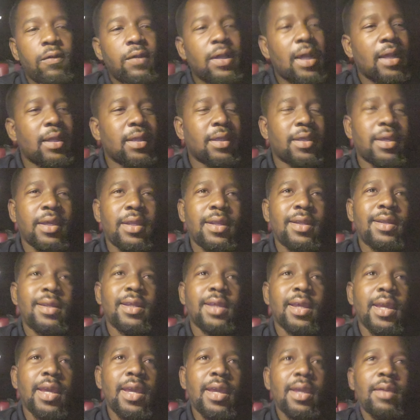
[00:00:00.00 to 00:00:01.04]
you got to get in
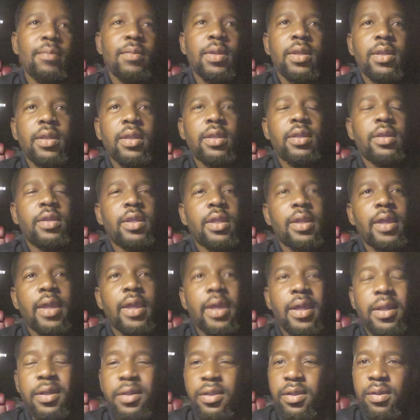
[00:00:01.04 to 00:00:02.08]
the game and, and
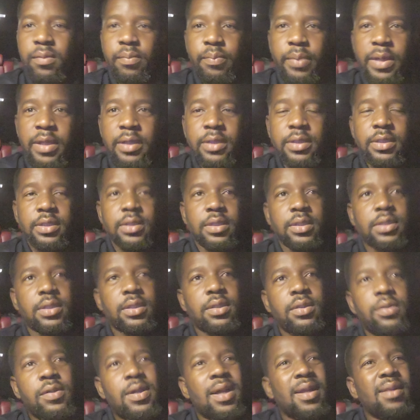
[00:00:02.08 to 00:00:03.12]
handle your business.
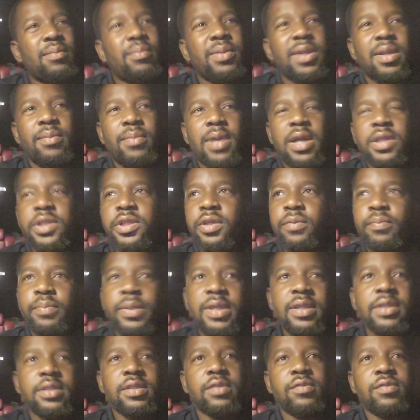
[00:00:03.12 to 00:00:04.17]
You got to be about your
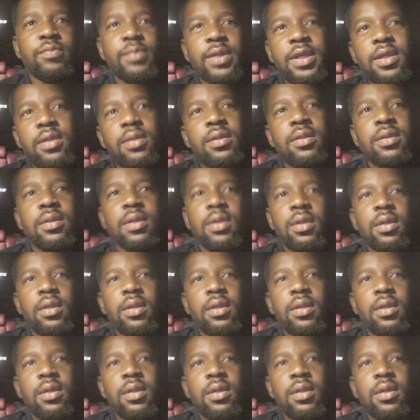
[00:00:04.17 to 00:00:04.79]
business, man.